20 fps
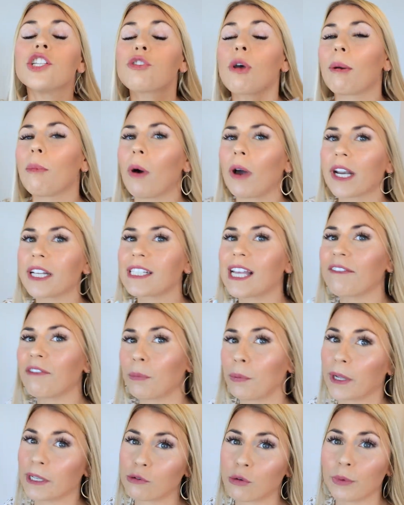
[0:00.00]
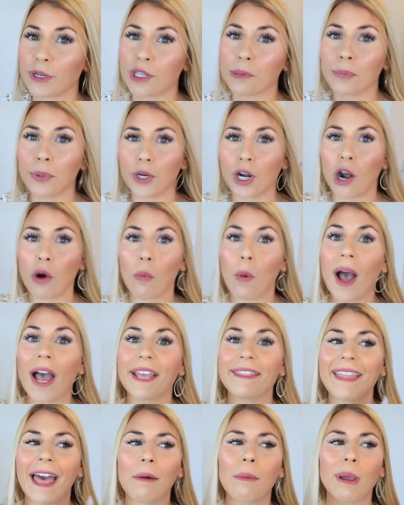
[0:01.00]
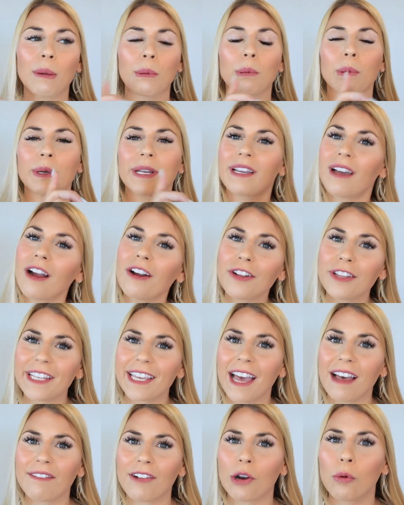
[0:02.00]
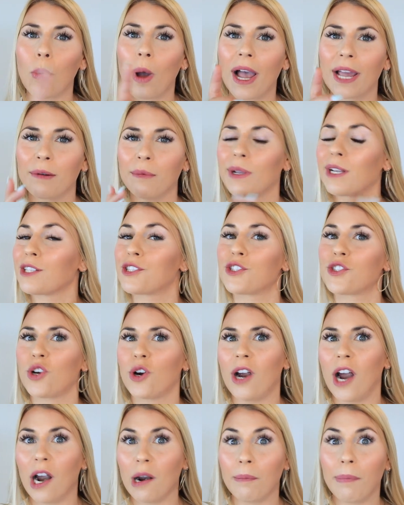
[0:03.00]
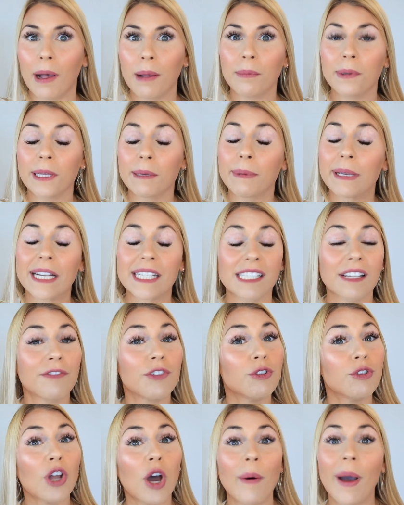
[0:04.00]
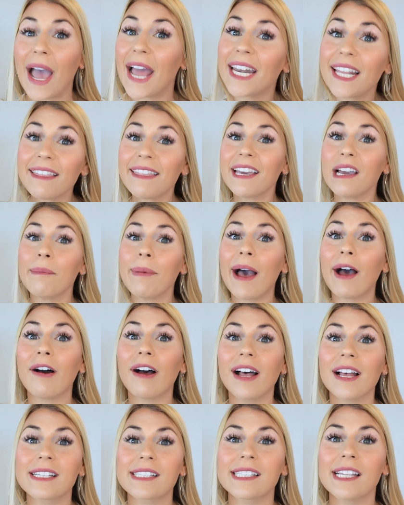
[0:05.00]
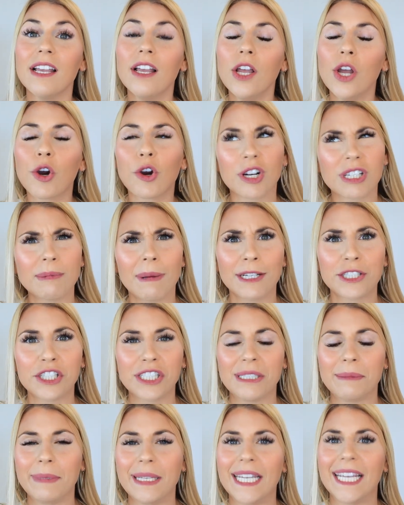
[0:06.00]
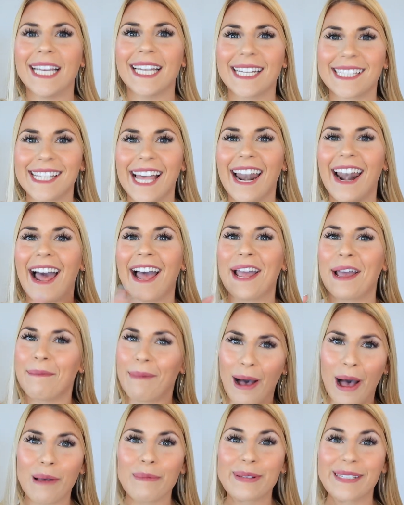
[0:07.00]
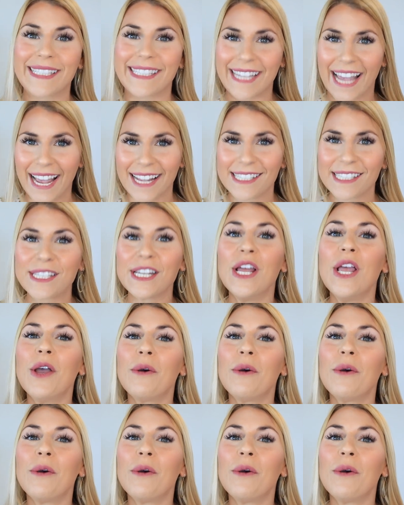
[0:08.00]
So I wanted to have a place where we could put our wine. That way, where we currently have our wine, we could store our bubbly, because if you know anything about us, or especially me, it is that I am obsessed